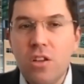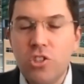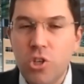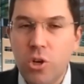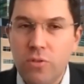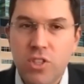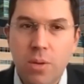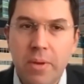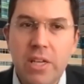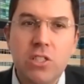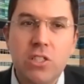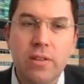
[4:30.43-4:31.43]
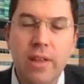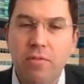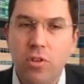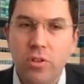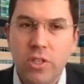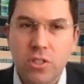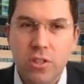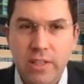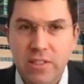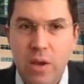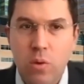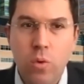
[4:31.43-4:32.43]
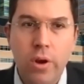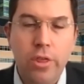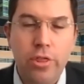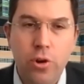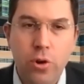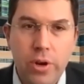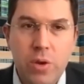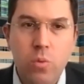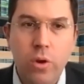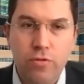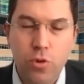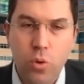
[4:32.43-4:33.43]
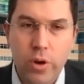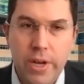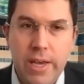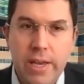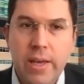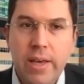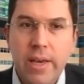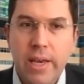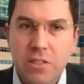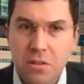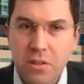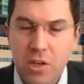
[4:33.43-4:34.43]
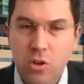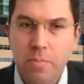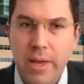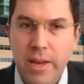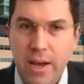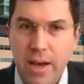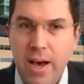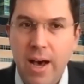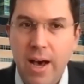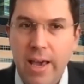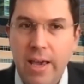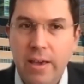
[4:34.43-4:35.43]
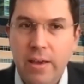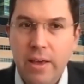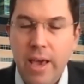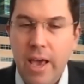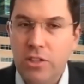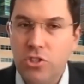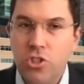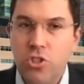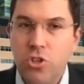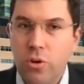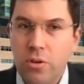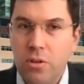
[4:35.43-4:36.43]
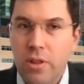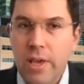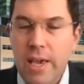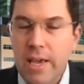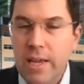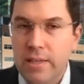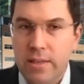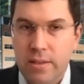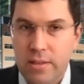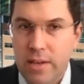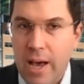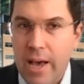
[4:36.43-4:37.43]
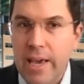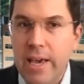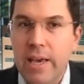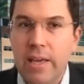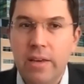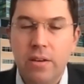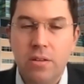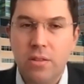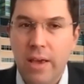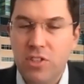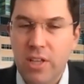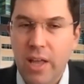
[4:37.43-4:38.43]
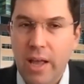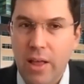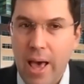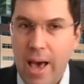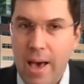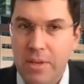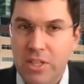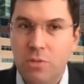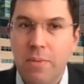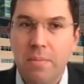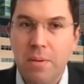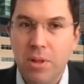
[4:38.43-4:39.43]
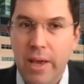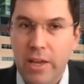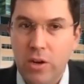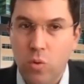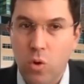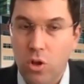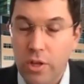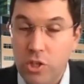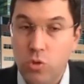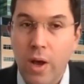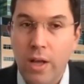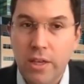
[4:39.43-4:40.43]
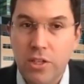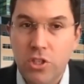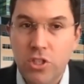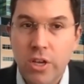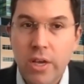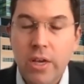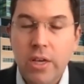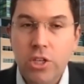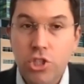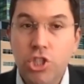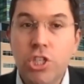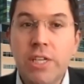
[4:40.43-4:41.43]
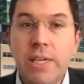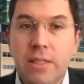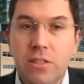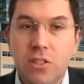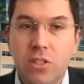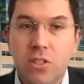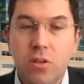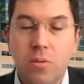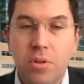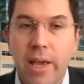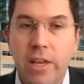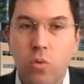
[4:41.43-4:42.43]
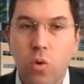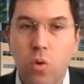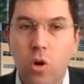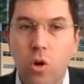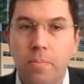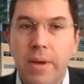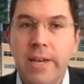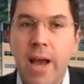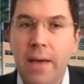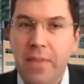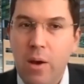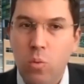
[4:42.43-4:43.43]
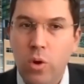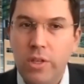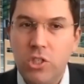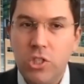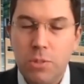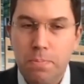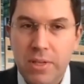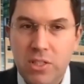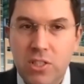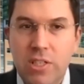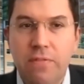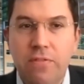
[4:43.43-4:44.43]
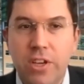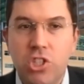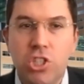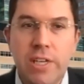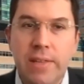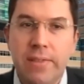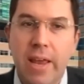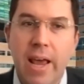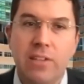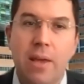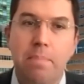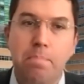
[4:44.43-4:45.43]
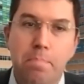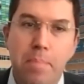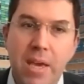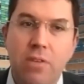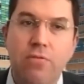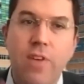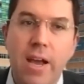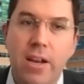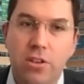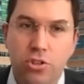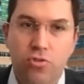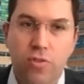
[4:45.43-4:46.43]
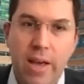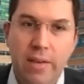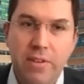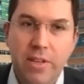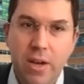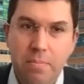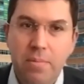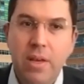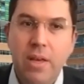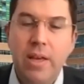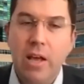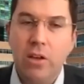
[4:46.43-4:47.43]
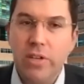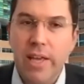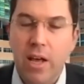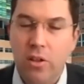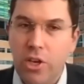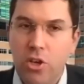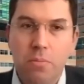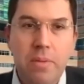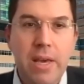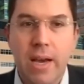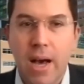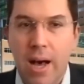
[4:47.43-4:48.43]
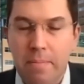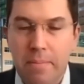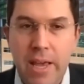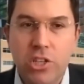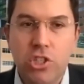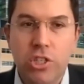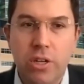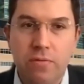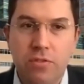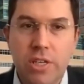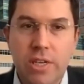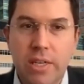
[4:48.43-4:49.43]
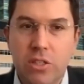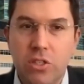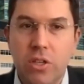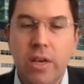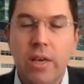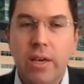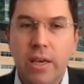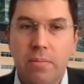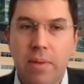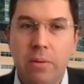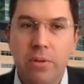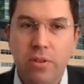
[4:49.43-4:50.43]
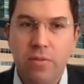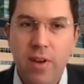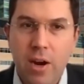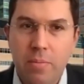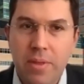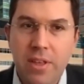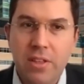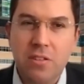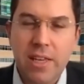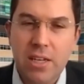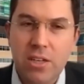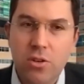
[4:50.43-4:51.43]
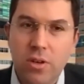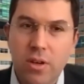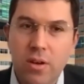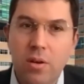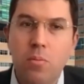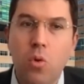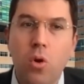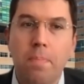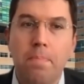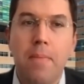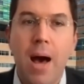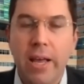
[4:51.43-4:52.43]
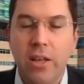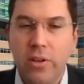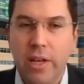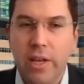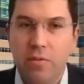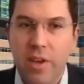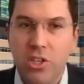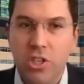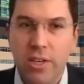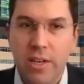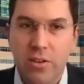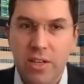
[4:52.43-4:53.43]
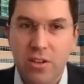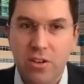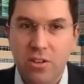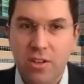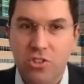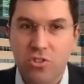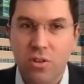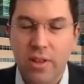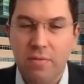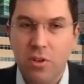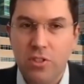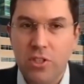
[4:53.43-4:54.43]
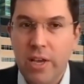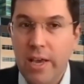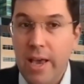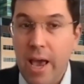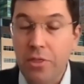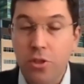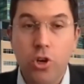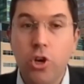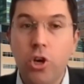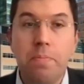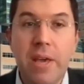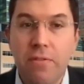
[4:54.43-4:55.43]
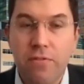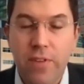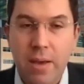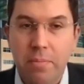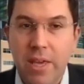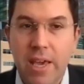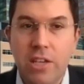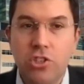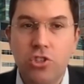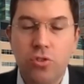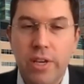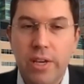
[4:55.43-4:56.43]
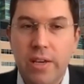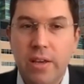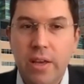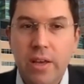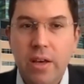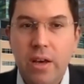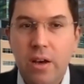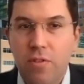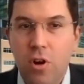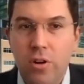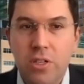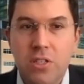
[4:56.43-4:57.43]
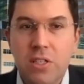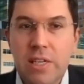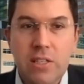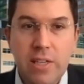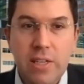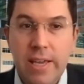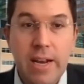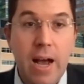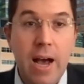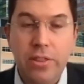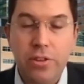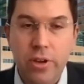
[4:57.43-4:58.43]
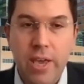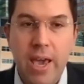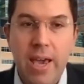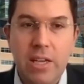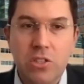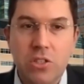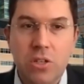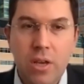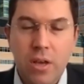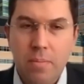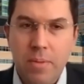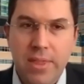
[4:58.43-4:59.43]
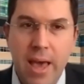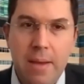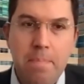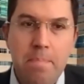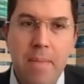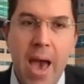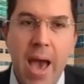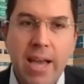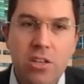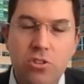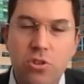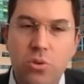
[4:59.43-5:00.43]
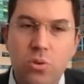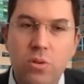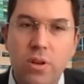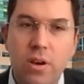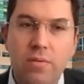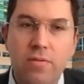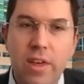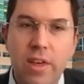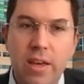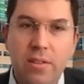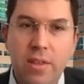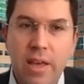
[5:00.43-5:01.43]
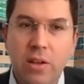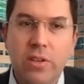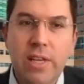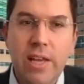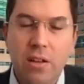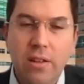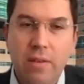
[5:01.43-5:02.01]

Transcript: So if somebody's level is, let's say 130, 140, it's a little bit high, and certainly diet, lifestyle habits may be playing a role, as well as genes playing a role, but not that one specific gene that has that big effect driving up LDL. It could be a combination of genes combined with environment that's leading to a more mild elevation in LDL cholesterol levels. And there could be a family history of heart disease in either case, but that magnitude of the LDL